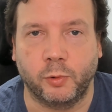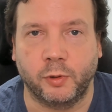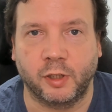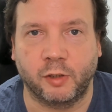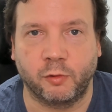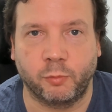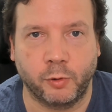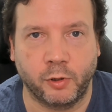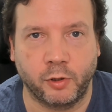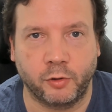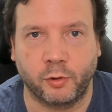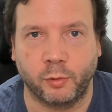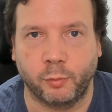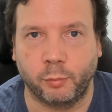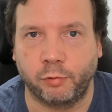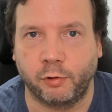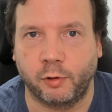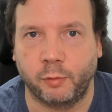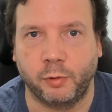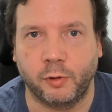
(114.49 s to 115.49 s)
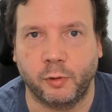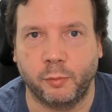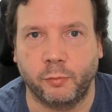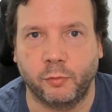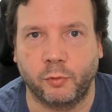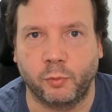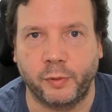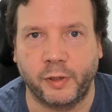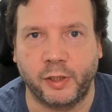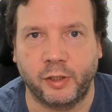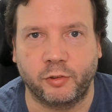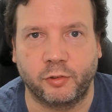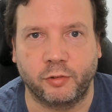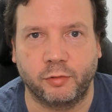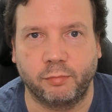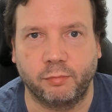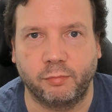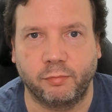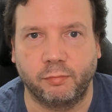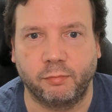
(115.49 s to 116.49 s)
I've worked on problems which,
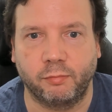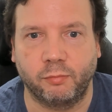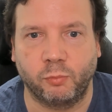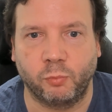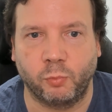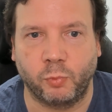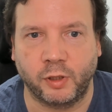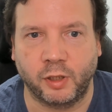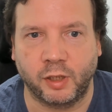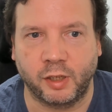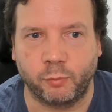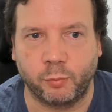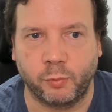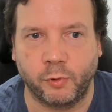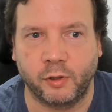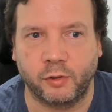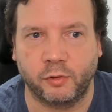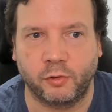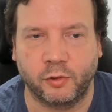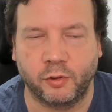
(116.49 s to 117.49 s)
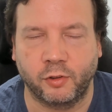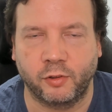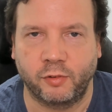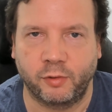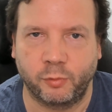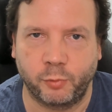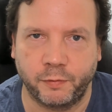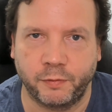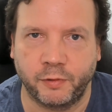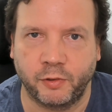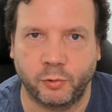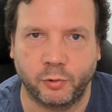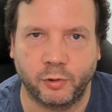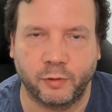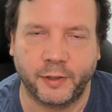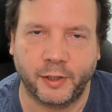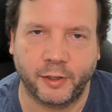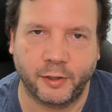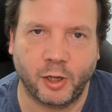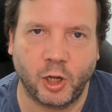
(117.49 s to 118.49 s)
when I've worked on the equivalence of living
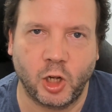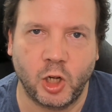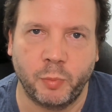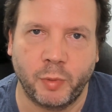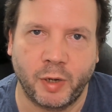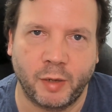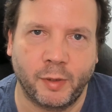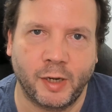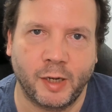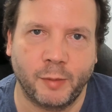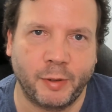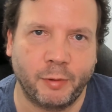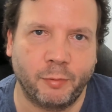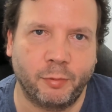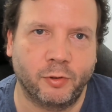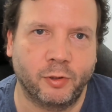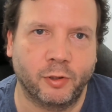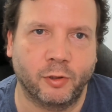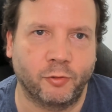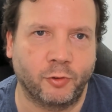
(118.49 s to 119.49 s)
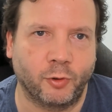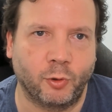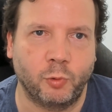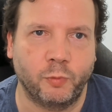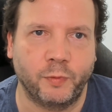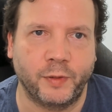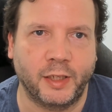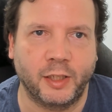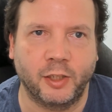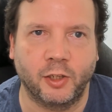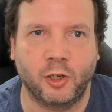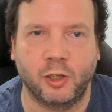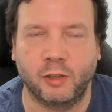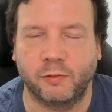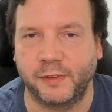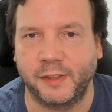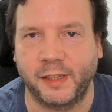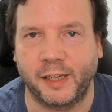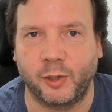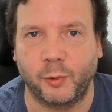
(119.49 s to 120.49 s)
at home, I might be solving in half an
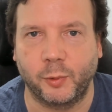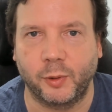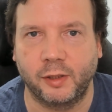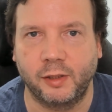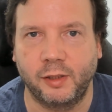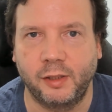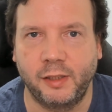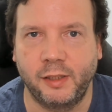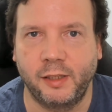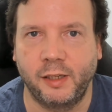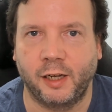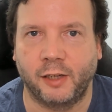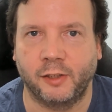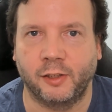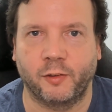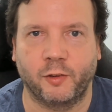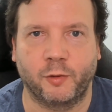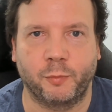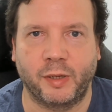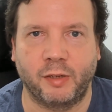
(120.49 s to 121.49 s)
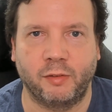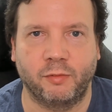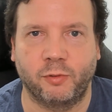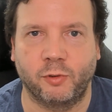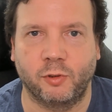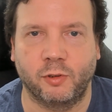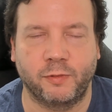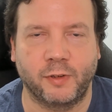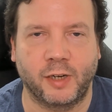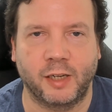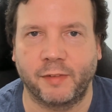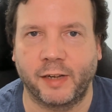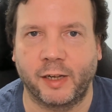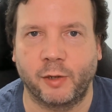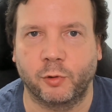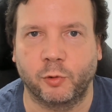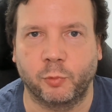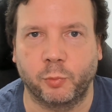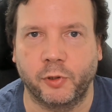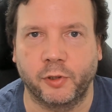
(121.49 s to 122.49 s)
hour, and I've spent 4 or 5
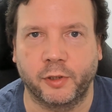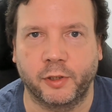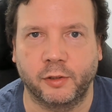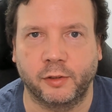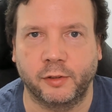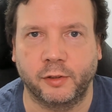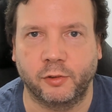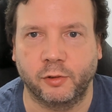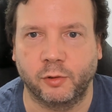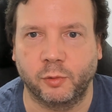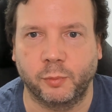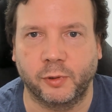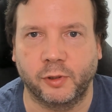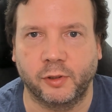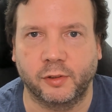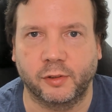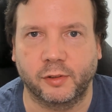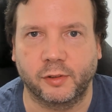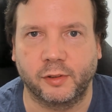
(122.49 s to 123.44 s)
hours working on it at work,